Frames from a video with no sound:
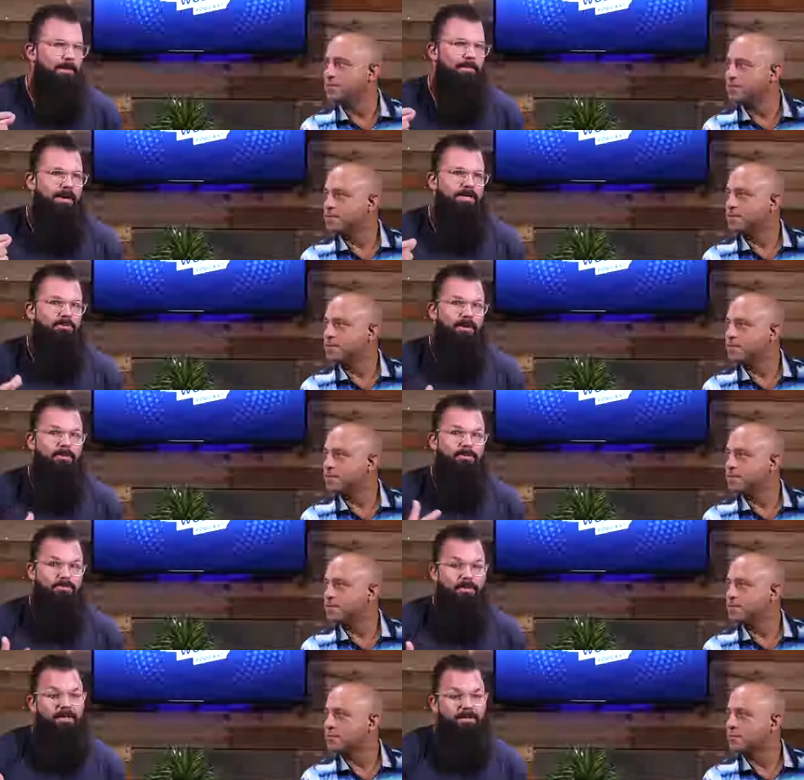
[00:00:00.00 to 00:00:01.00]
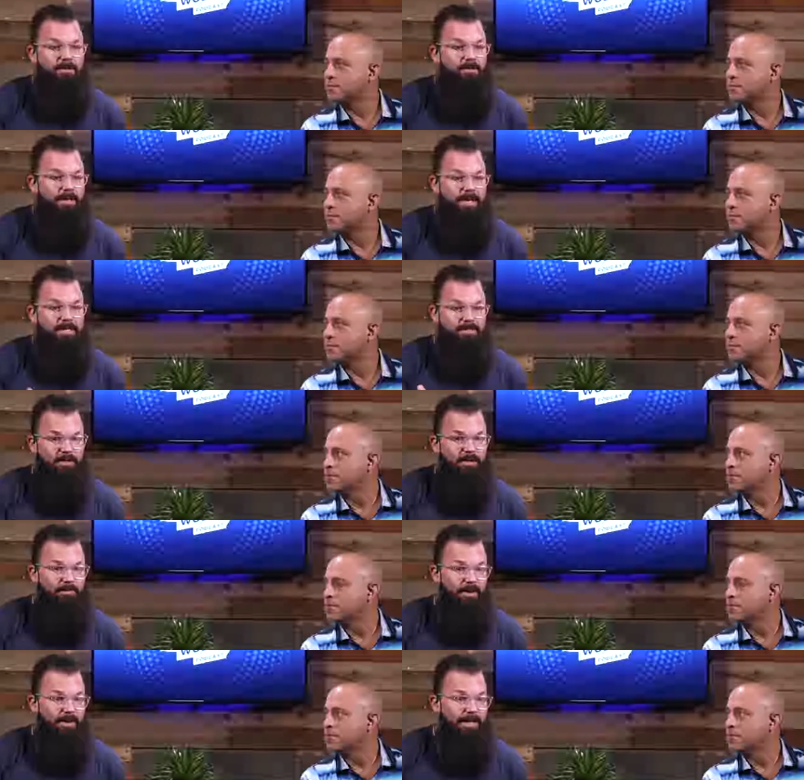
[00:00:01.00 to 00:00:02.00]
Speaker 1: Because what he was really doing, he stood
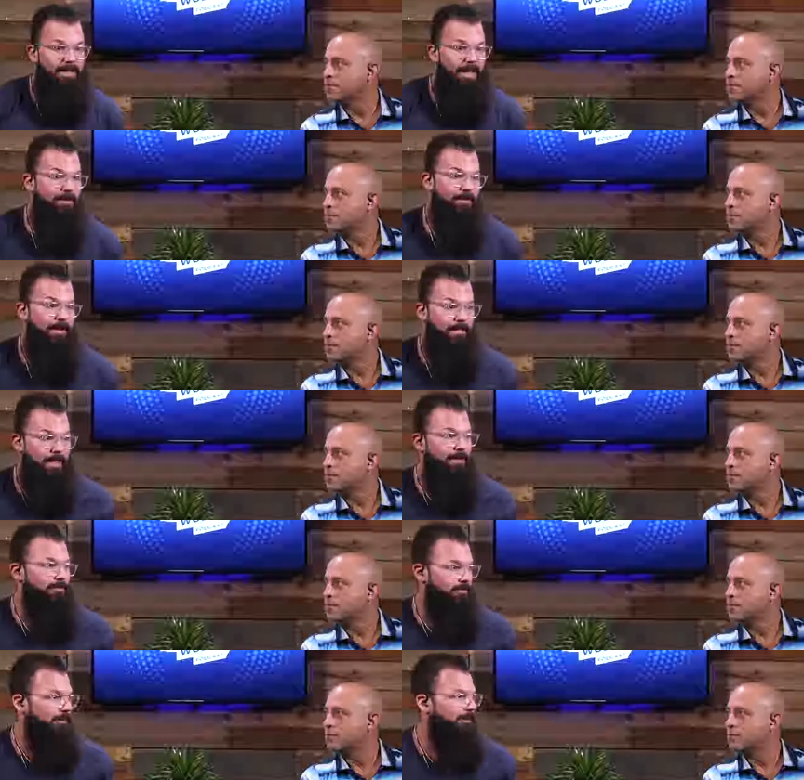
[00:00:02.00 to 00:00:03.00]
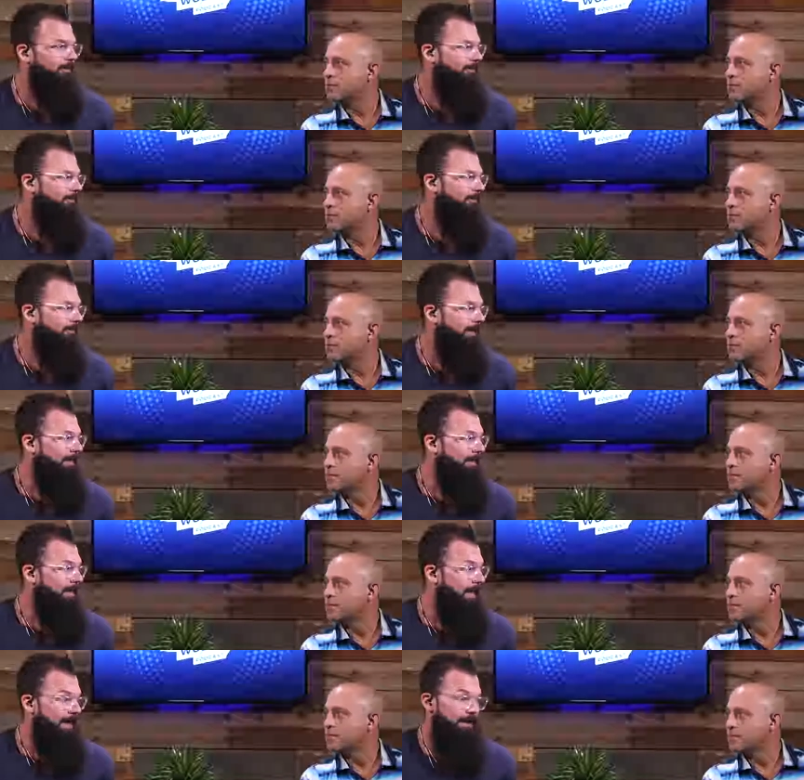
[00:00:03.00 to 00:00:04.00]
up there and he gave a lecture. Like,
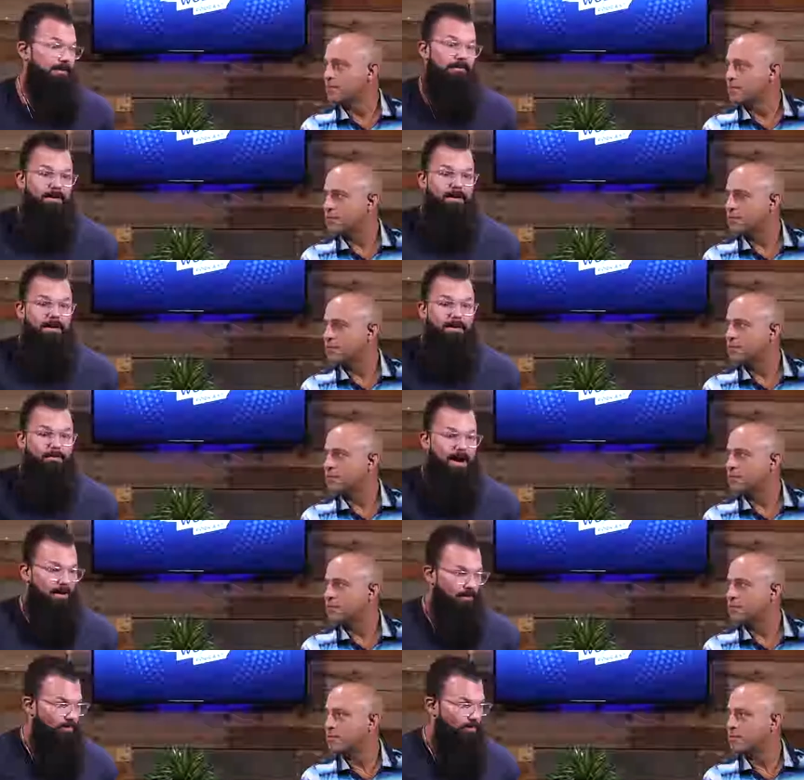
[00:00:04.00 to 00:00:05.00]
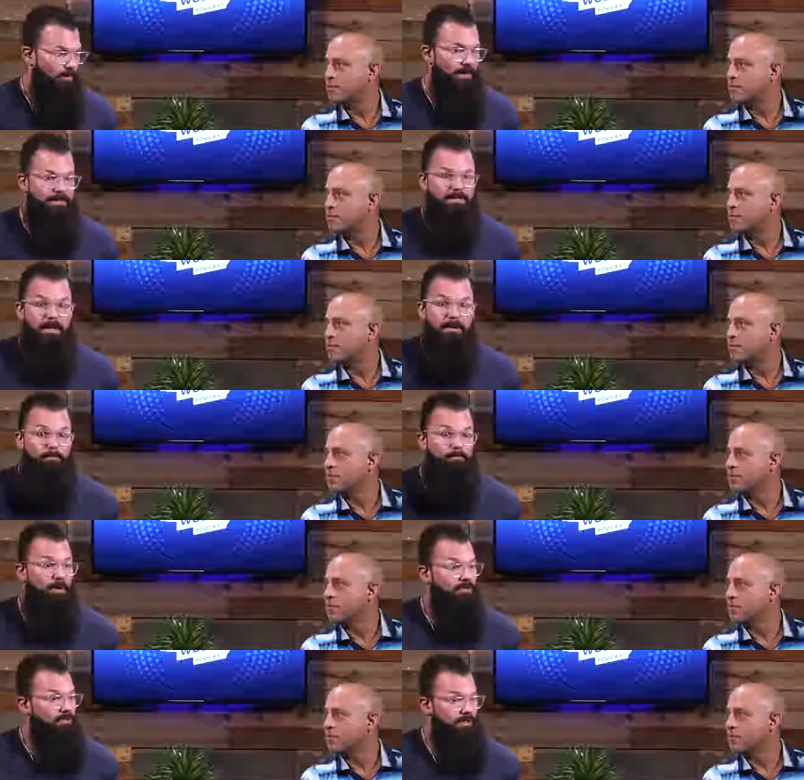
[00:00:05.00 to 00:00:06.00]
he had PowerPoints, a
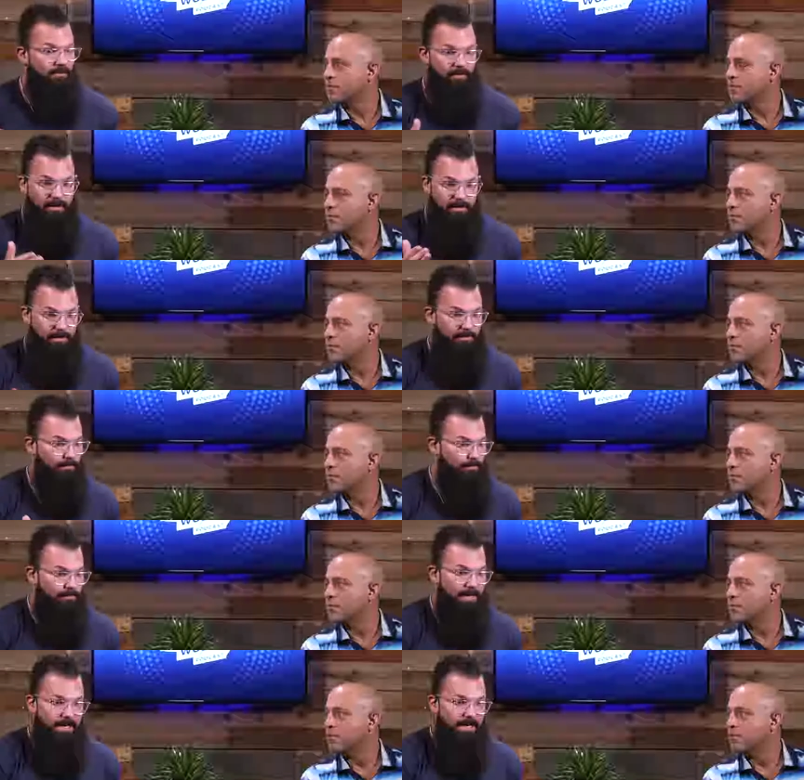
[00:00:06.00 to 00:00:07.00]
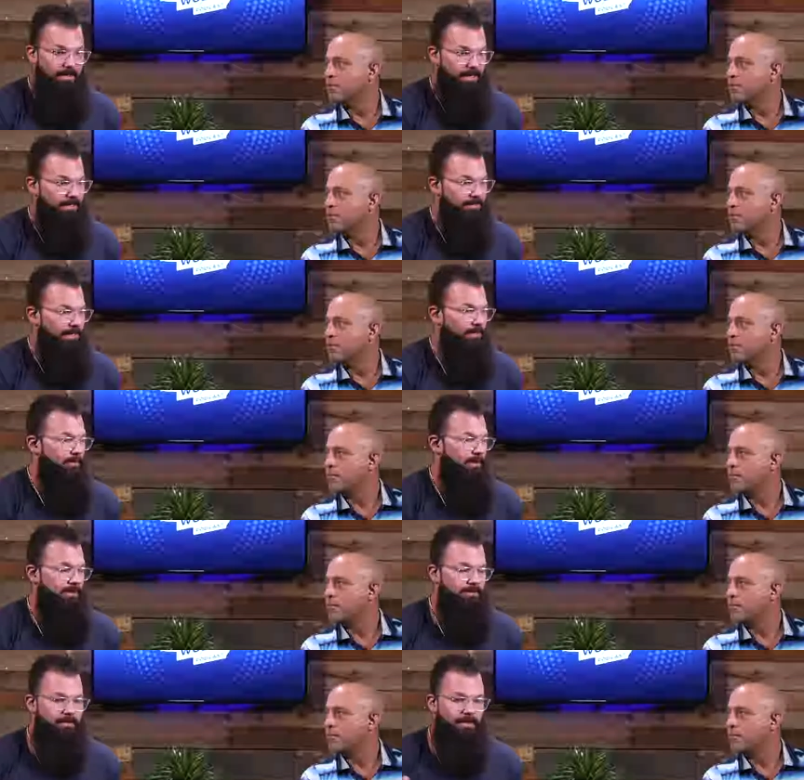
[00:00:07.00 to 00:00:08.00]
bunch of different key things that he
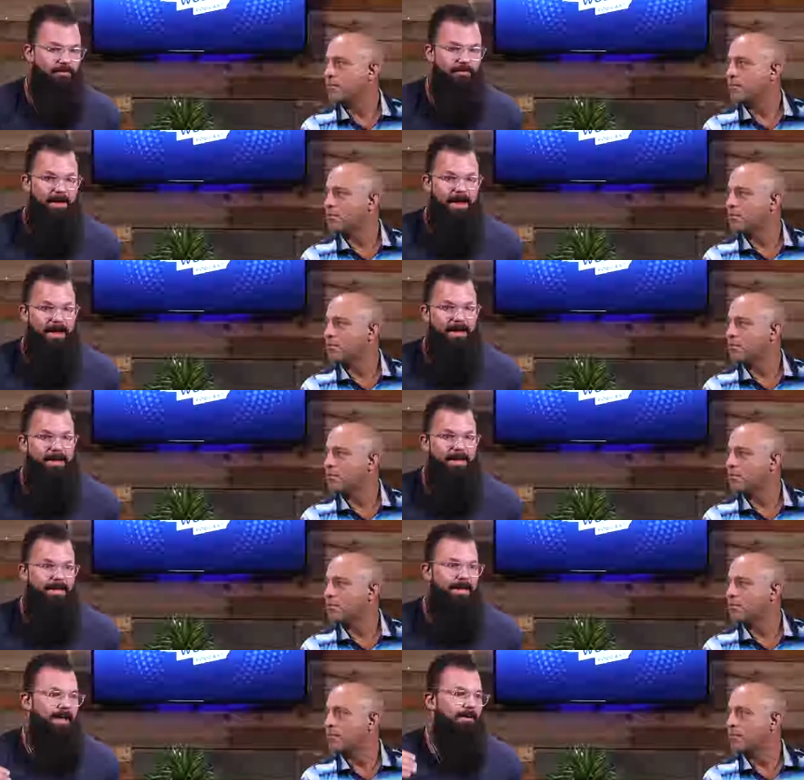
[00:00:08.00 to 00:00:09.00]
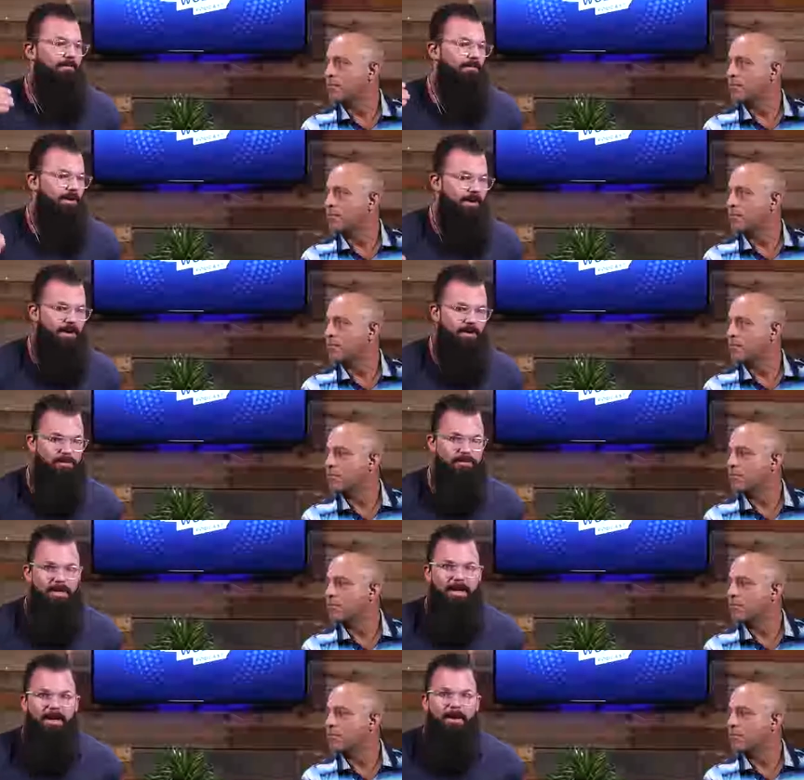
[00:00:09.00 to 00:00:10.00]
wanted to convey. He had
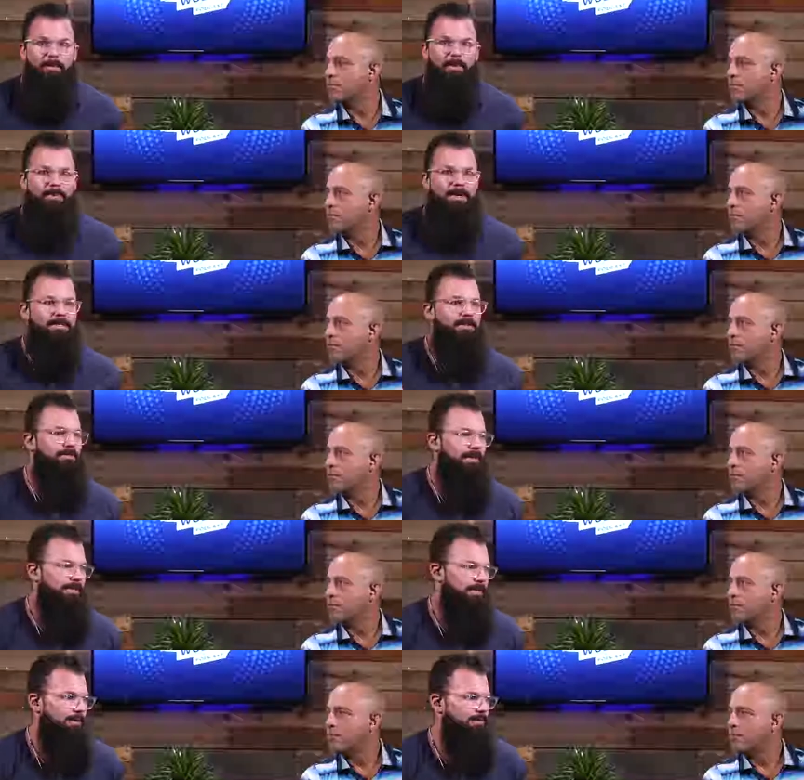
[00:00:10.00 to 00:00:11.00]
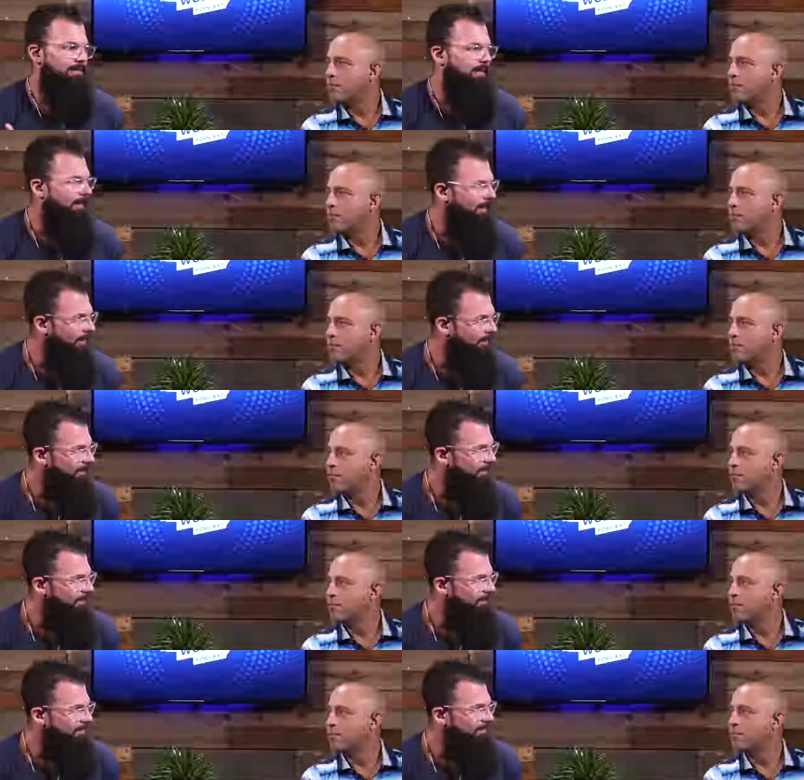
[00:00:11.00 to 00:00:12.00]
videos. But because of the fact that he was
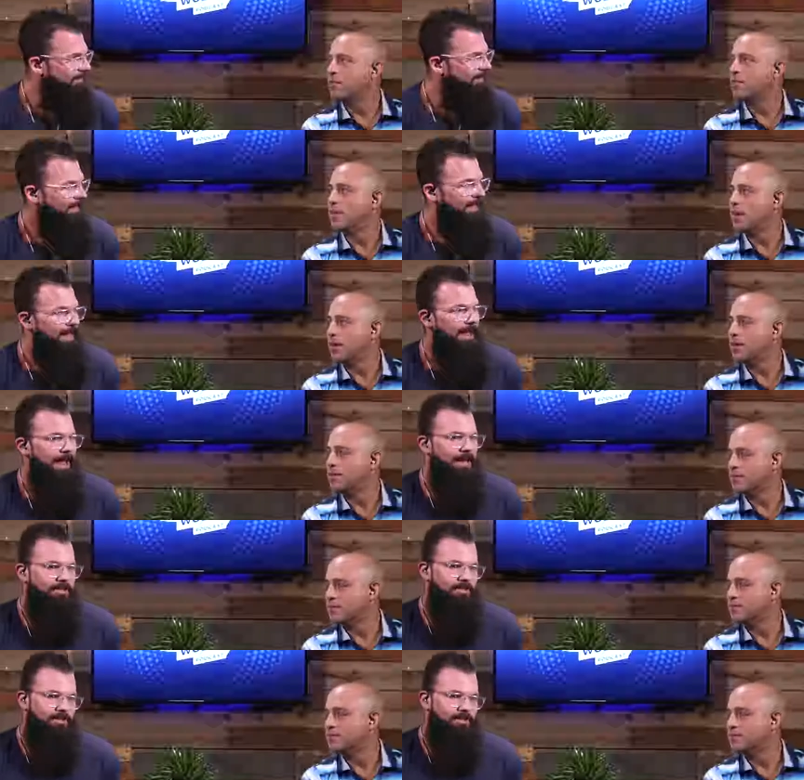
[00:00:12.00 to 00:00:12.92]
hilarious,
Speaker 2: yeah, and